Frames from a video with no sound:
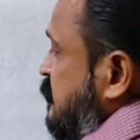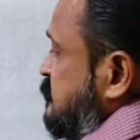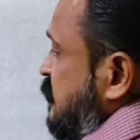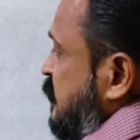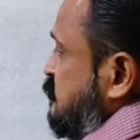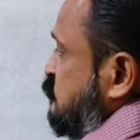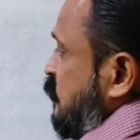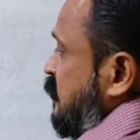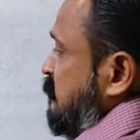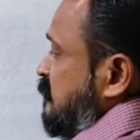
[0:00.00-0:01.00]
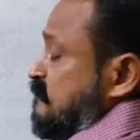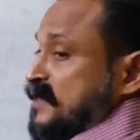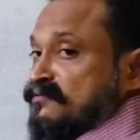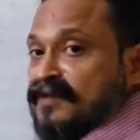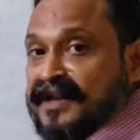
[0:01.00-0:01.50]
is again joint
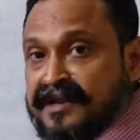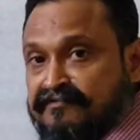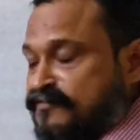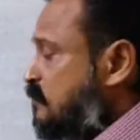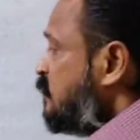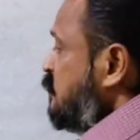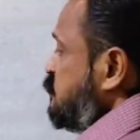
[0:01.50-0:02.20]
between 1 and 4.